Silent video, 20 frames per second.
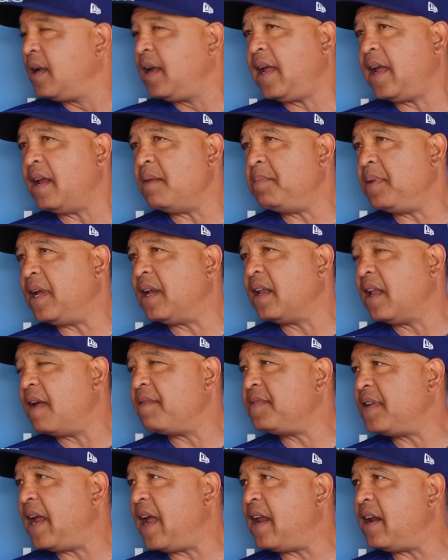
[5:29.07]
and being
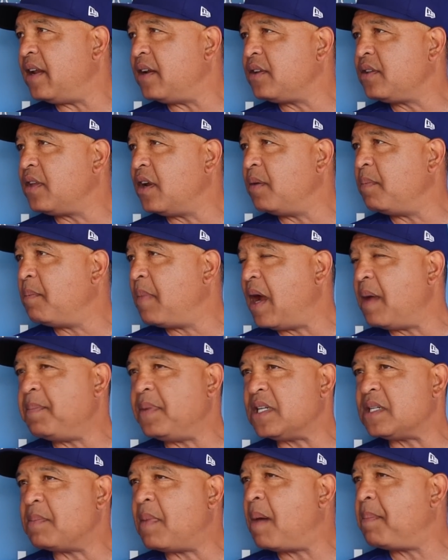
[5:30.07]
left-handed, there might
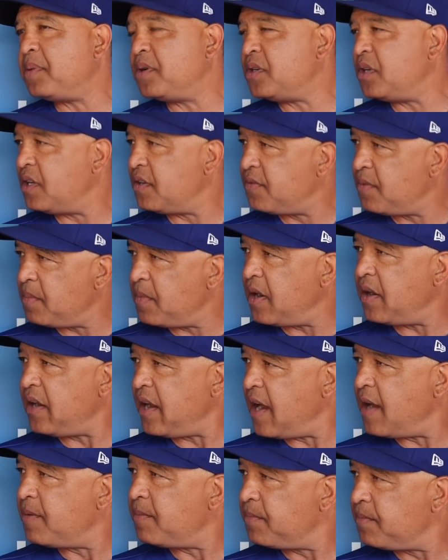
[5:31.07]
be some opportunity from there.
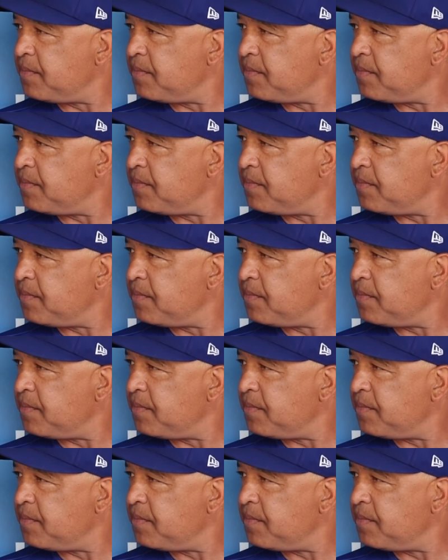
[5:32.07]
Yeah.